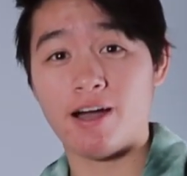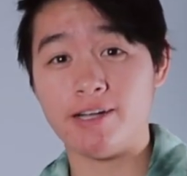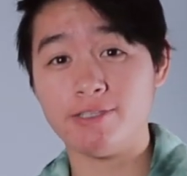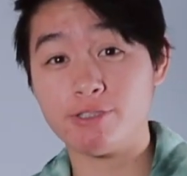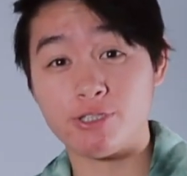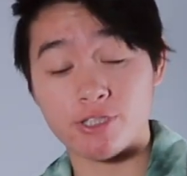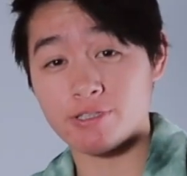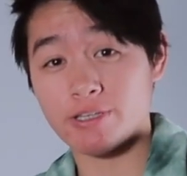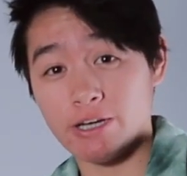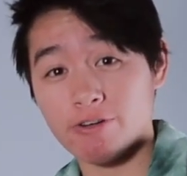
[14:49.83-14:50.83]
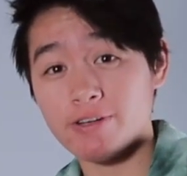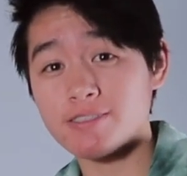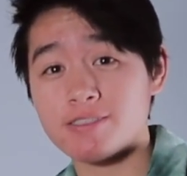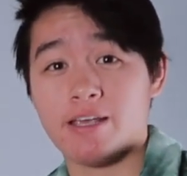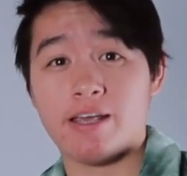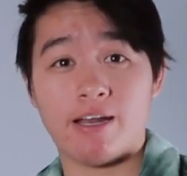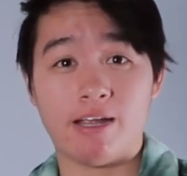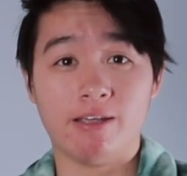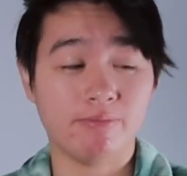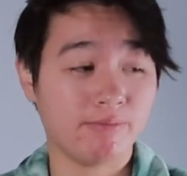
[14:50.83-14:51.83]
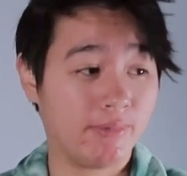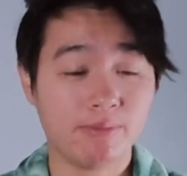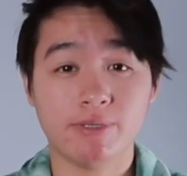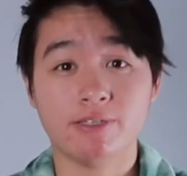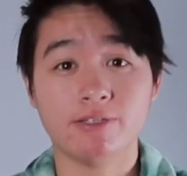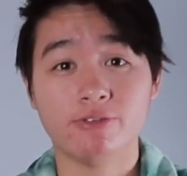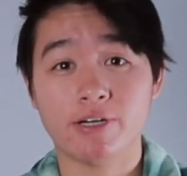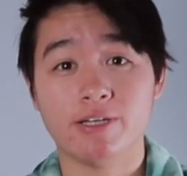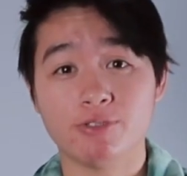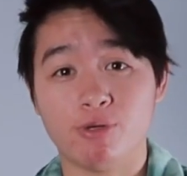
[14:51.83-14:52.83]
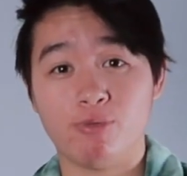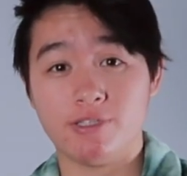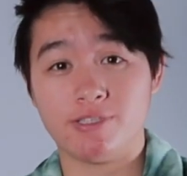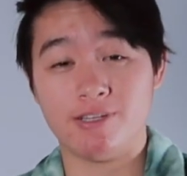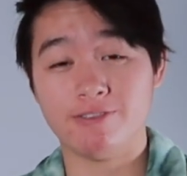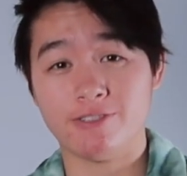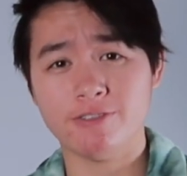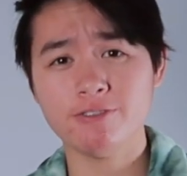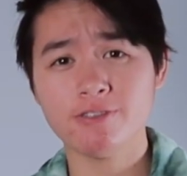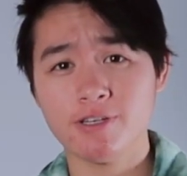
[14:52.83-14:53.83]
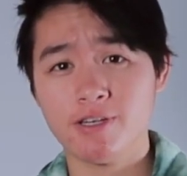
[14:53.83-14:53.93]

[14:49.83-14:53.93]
I was just curious and I maybe you guys would want to know too.